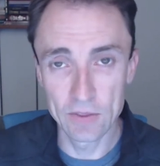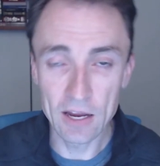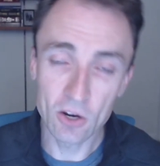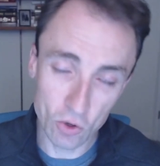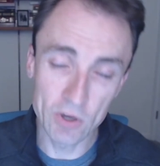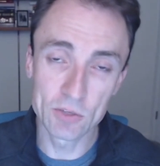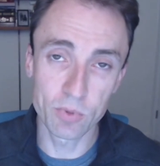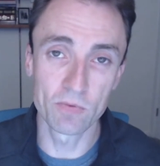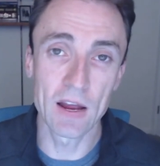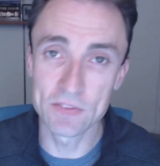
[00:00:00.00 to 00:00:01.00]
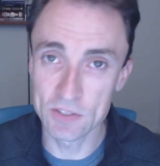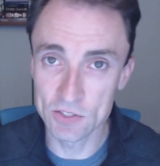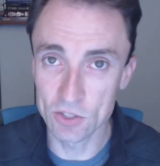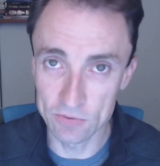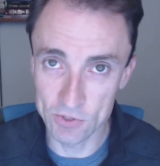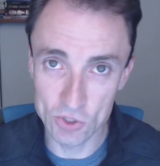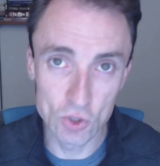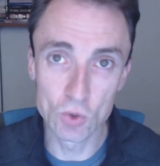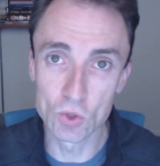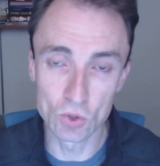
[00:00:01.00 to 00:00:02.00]
They are going to provide this service
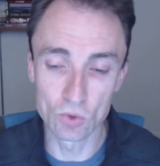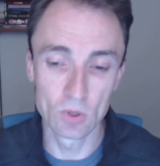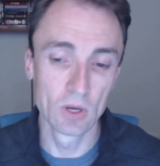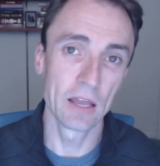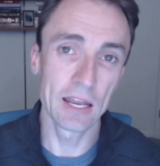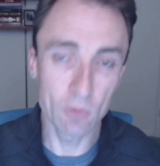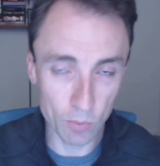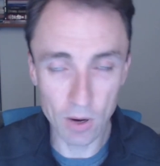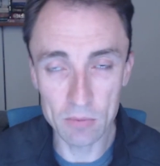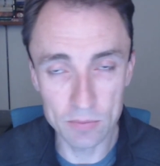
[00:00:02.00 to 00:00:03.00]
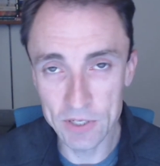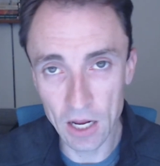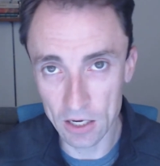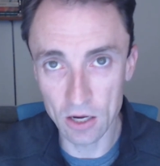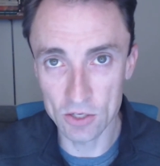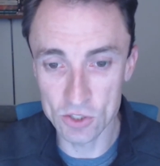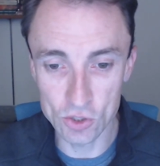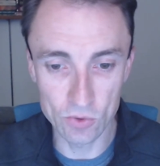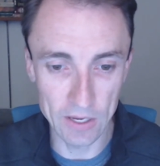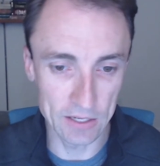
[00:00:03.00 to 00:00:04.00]
to you, and it will probably not cost
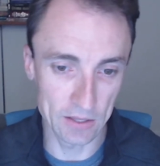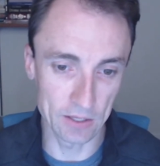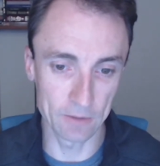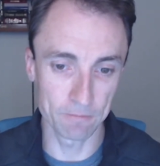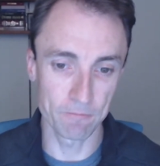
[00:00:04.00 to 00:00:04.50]
you anything.